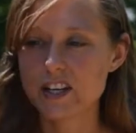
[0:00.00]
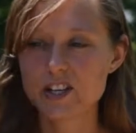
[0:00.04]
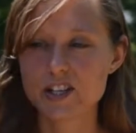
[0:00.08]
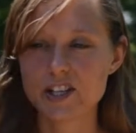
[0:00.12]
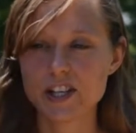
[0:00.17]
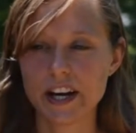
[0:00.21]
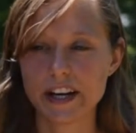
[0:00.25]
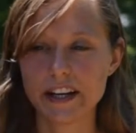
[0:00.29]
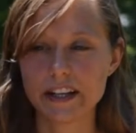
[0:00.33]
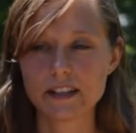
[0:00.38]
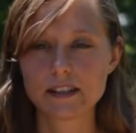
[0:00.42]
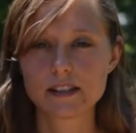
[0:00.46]

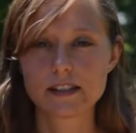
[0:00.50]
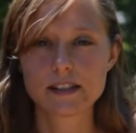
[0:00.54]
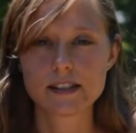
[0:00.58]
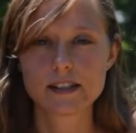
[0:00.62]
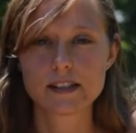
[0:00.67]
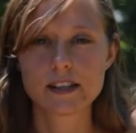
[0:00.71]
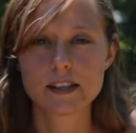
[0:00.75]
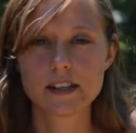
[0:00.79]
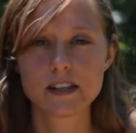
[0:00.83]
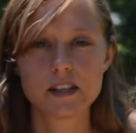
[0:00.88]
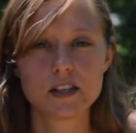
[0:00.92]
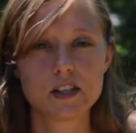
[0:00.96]

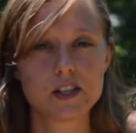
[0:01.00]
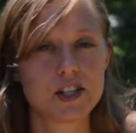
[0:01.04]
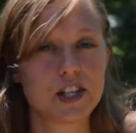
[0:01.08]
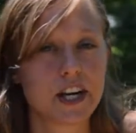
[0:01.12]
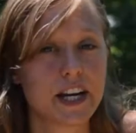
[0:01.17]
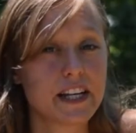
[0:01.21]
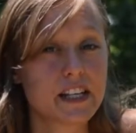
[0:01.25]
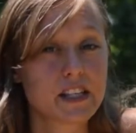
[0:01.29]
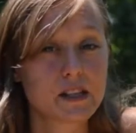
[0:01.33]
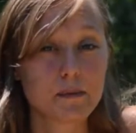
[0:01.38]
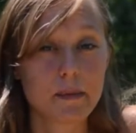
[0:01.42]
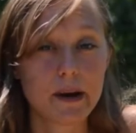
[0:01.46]

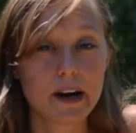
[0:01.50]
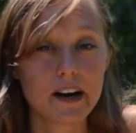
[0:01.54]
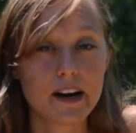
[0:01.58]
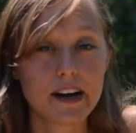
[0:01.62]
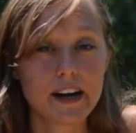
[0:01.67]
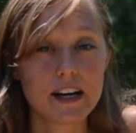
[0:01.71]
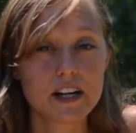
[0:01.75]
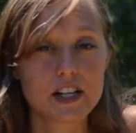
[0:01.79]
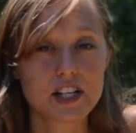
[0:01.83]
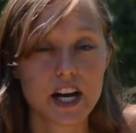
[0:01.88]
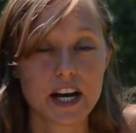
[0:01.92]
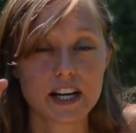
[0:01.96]

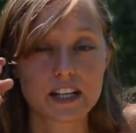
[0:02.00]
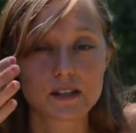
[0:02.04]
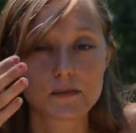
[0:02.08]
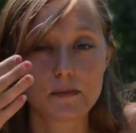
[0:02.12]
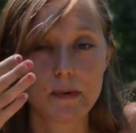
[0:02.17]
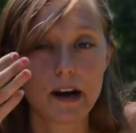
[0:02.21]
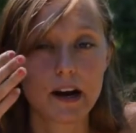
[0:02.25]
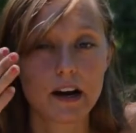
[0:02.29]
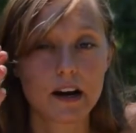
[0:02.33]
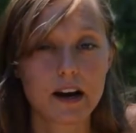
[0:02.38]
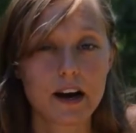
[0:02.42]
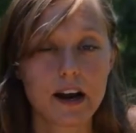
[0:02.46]
chasteberry,
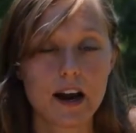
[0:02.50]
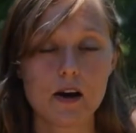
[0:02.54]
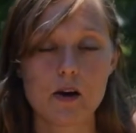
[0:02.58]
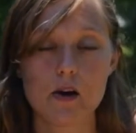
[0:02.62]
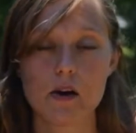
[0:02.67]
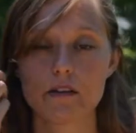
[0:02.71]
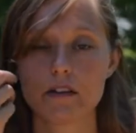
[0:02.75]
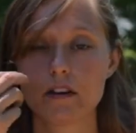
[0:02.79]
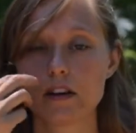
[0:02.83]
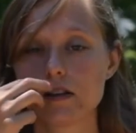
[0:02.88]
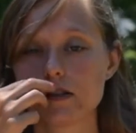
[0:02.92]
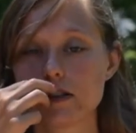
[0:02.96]

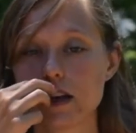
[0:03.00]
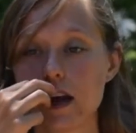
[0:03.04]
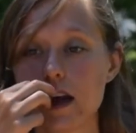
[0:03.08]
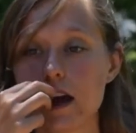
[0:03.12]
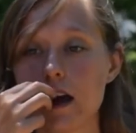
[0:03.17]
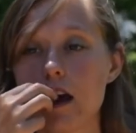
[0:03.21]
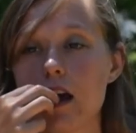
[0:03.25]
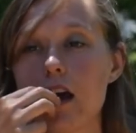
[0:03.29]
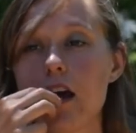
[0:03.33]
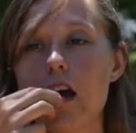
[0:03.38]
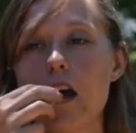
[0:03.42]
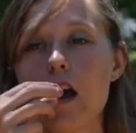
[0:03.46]
however you say
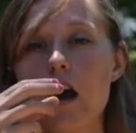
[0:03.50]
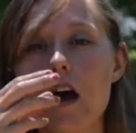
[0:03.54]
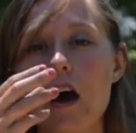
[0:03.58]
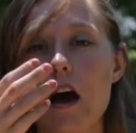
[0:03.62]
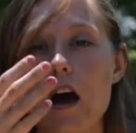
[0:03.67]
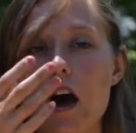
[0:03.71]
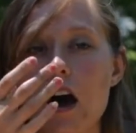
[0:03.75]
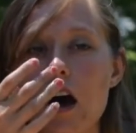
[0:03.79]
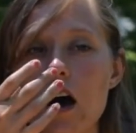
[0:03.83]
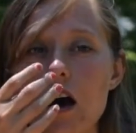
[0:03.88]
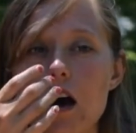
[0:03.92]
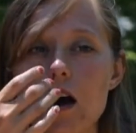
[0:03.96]
it,
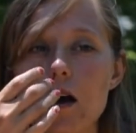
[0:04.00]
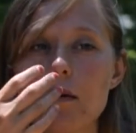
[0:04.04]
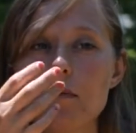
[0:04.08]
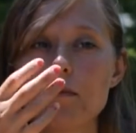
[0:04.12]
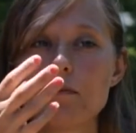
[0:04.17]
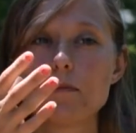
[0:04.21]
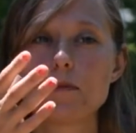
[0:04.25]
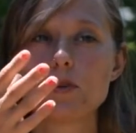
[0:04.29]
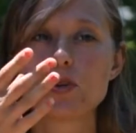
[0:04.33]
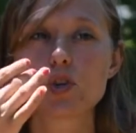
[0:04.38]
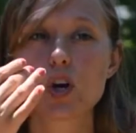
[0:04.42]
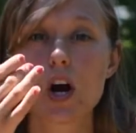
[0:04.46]

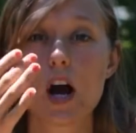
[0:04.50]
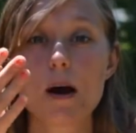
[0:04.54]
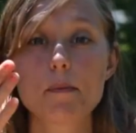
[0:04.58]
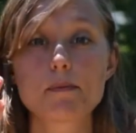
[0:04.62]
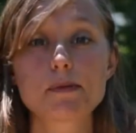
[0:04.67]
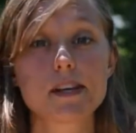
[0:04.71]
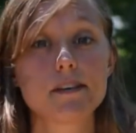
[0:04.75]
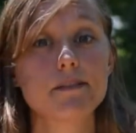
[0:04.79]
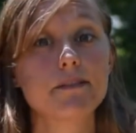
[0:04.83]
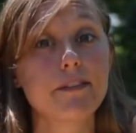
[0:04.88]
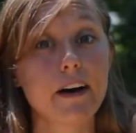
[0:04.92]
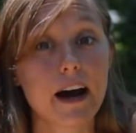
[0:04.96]

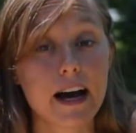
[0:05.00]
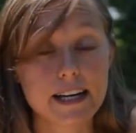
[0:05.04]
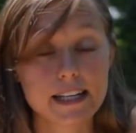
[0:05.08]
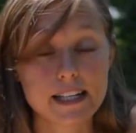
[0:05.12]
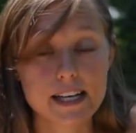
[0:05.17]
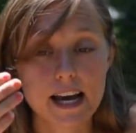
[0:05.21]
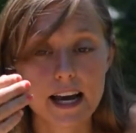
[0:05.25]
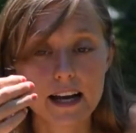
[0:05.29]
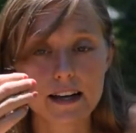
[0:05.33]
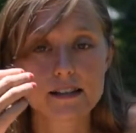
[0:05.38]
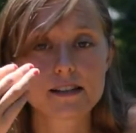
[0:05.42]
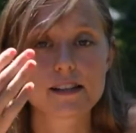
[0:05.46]
drops, and
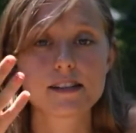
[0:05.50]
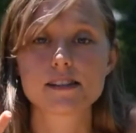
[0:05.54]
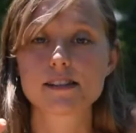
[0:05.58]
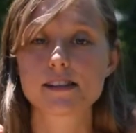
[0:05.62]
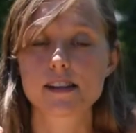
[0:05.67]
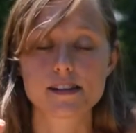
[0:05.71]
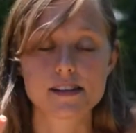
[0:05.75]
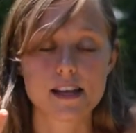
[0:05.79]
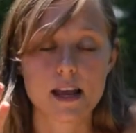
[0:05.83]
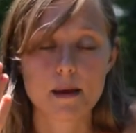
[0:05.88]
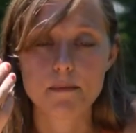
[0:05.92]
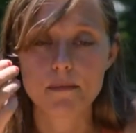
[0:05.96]
Vitex, it's
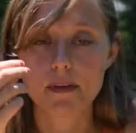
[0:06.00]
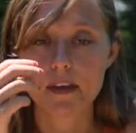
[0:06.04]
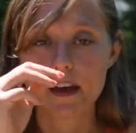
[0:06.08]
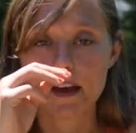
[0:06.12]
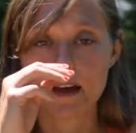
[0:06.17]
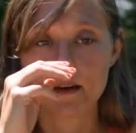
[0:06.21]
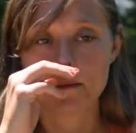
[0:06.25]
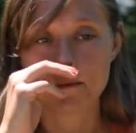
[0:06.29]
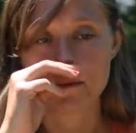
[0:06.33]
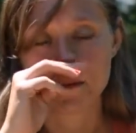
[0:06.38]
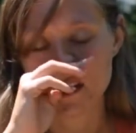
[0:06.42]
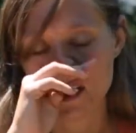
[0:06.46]
the same
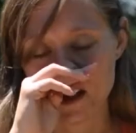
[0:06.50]
thing,